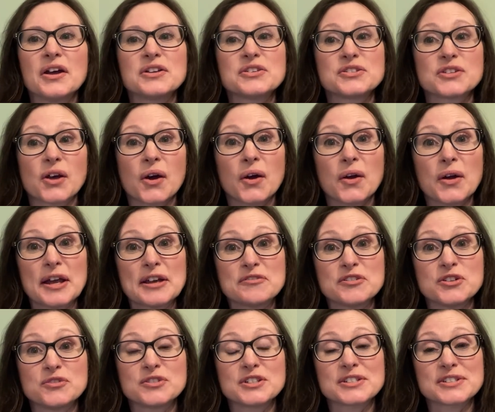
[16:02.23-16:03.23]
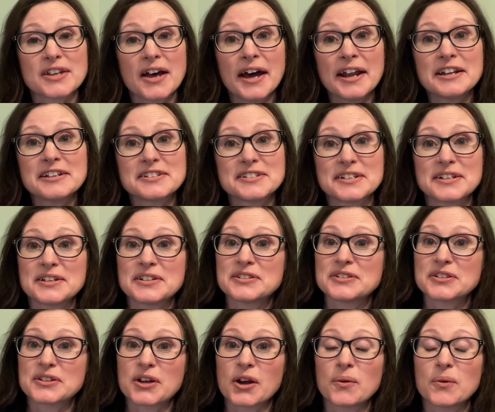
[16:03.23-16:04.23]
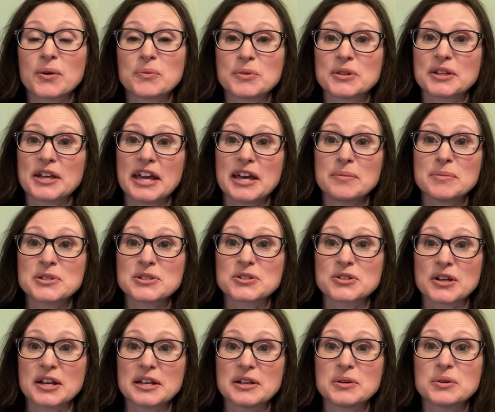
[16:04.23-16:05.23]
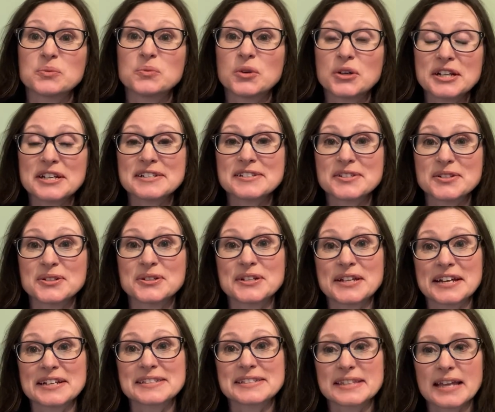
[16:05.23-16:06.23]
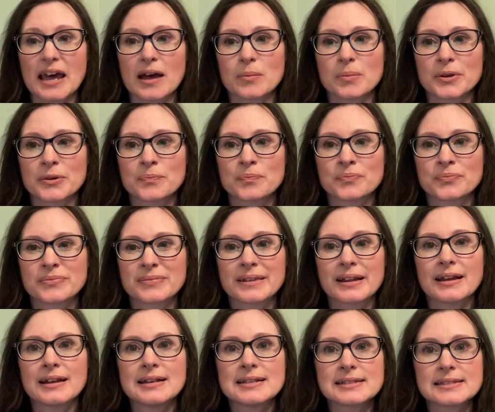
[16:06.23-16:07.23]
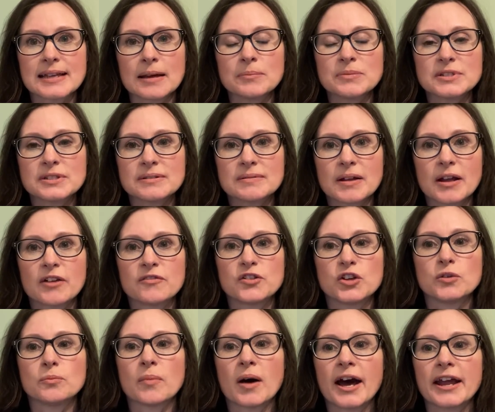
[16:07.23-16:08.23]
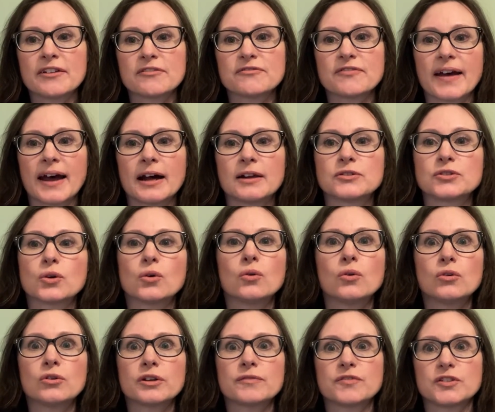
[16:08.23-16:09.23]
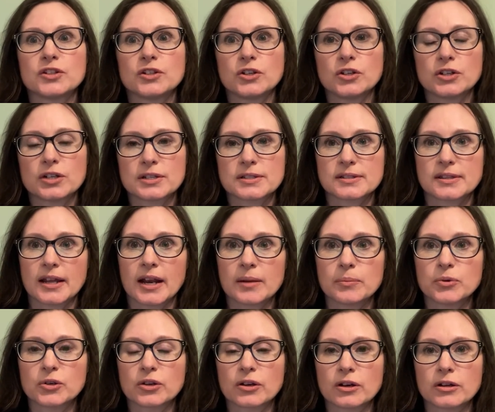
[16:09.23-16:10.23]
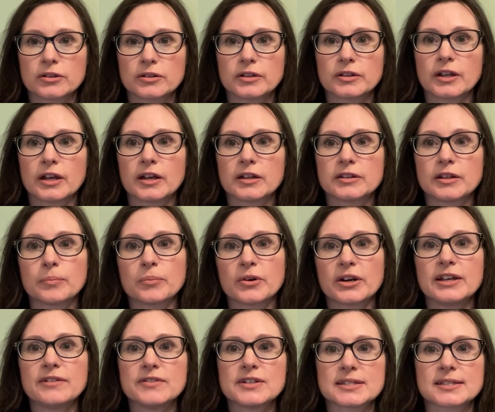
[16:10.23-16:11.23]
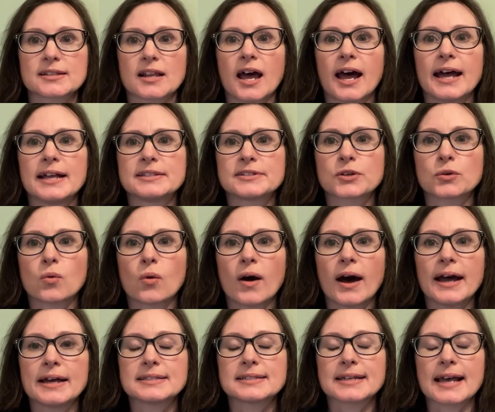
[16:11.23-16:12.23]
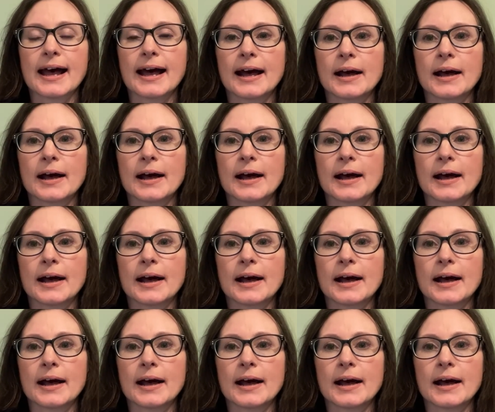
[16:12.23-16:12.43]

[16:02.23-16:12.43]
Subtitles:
So if you've decided to go on with chemistry, what is your next step? Some of you might have found all of the units that I put on the previous slides quite